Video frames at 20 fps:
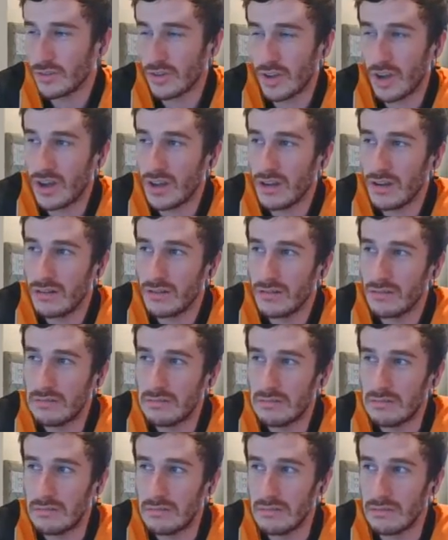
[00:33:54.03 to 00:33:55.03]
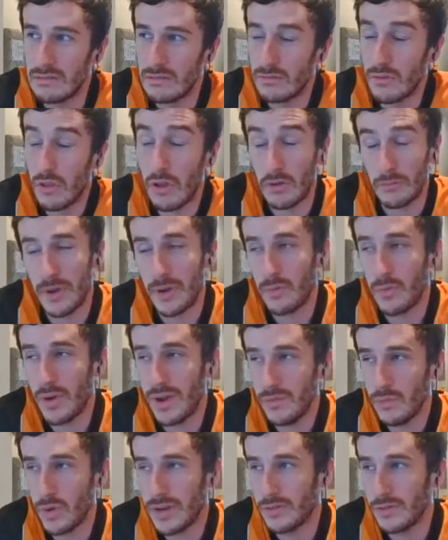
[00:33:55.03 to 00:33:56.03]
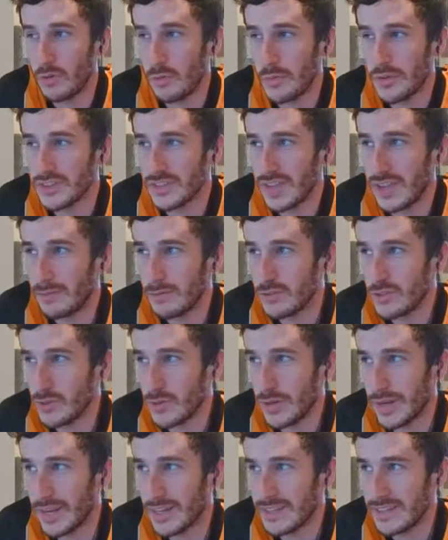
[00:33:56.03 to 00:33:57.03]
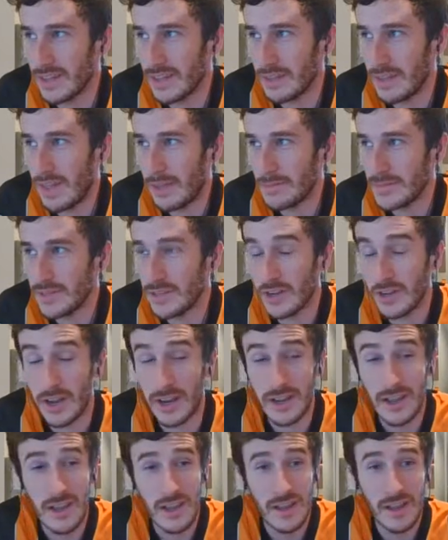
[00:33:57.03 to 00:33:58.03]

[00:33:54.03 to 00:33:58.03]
Look, my 1-1 almost came true against Southampton, and I